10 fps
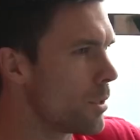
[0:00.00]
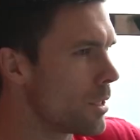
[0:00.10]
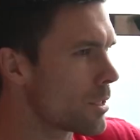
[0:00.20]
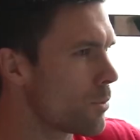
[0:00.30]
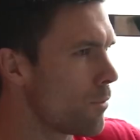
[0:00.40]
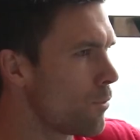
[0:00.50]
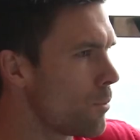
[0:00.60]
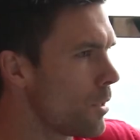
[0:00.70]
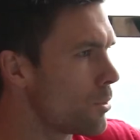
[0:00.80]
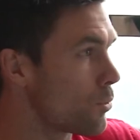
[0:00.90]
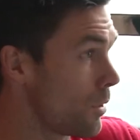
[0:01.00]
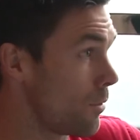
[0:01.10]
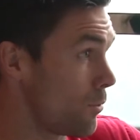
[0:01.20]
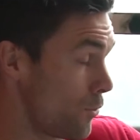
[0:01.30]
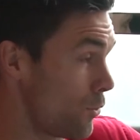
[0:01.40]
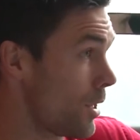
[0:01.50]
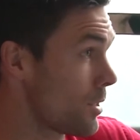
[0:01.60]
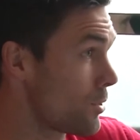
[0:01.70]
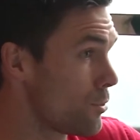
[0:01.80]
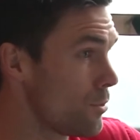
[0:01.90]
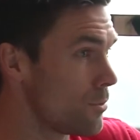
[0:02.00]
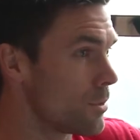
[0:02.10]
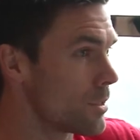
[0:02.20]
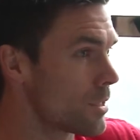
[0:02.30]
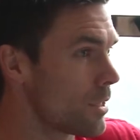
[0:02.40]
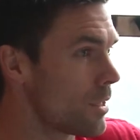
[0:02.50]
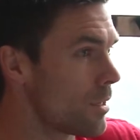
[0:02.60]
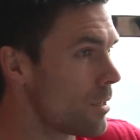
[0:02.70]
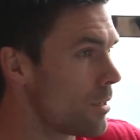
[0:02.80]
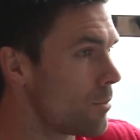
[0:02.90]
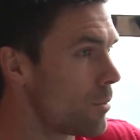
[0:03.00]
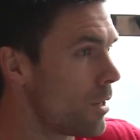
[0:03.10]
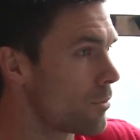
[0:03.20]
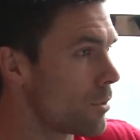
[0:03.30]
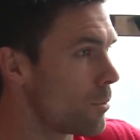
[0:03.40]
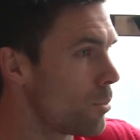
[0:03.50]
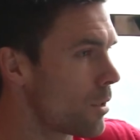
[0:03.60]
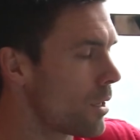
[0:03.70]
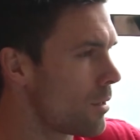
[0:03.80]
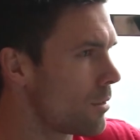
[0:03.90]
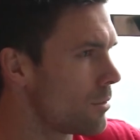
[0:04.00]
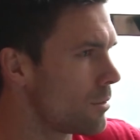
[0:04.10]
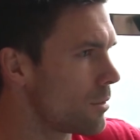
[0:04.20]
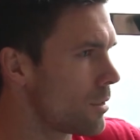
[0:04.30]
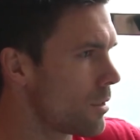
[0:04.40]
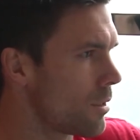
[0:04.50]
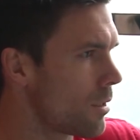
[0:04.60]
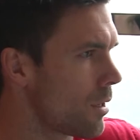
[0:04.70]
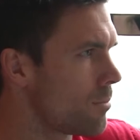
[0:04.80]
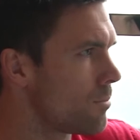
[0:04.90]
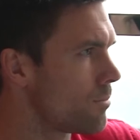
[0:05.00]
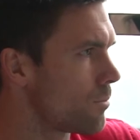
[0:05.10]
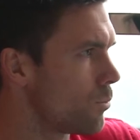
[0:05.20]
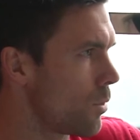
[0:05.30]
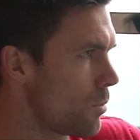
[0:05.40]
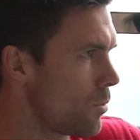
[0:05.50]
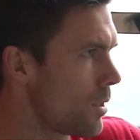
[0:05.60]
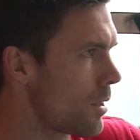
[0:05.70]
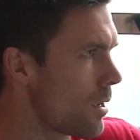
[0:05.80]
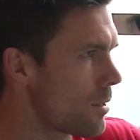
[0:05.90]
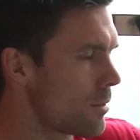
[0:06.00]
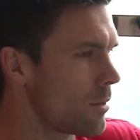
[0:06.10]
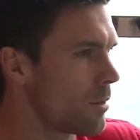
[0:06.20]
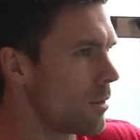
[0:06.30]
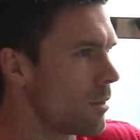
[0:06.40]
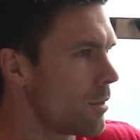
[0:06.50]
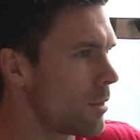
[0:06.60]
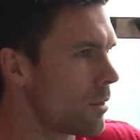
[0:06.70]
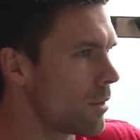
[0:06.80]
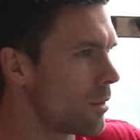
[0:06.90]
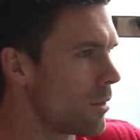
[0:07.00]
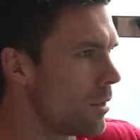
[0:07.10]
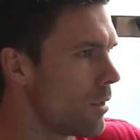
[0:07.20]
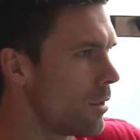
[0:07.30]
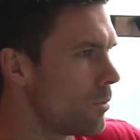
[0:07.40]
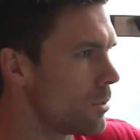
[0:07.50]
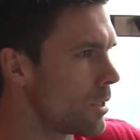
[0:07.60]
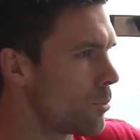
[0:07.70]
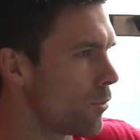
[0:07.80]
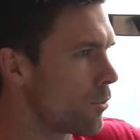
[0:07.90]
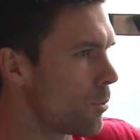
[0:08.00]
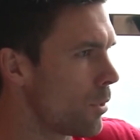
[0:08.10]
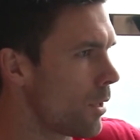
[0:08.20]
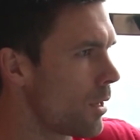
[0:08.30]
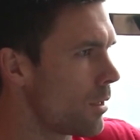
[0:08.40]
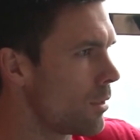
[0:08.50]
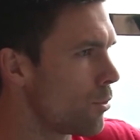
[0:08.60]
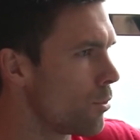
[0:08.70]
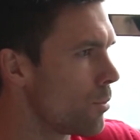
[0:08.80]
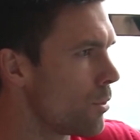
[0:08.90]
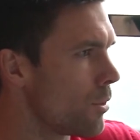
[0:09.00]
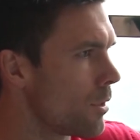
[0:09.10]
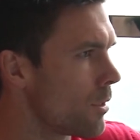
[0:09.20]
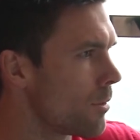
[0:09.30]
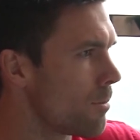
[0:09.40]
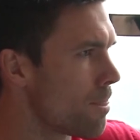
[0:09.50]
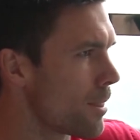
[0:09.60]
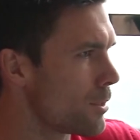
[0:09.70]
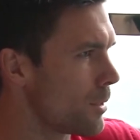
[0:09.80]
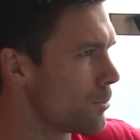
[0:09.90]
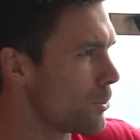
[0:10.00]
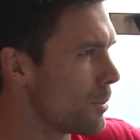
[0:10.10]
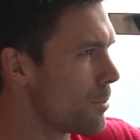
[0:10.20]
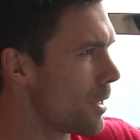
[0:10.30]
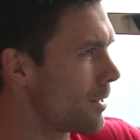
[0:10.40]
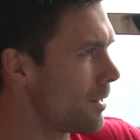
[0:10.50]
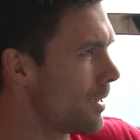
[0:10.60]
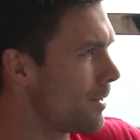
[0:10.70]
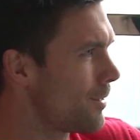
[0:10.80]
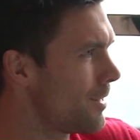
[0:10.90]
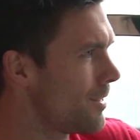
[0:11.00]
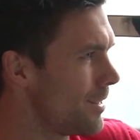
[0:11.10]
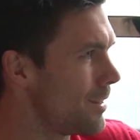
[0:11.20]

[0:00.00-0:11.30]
Biggest one for me for us two was after the Pokal Cup when we won that, and we stepped off the plane in Nuremberg and jumped on the back of the Audi,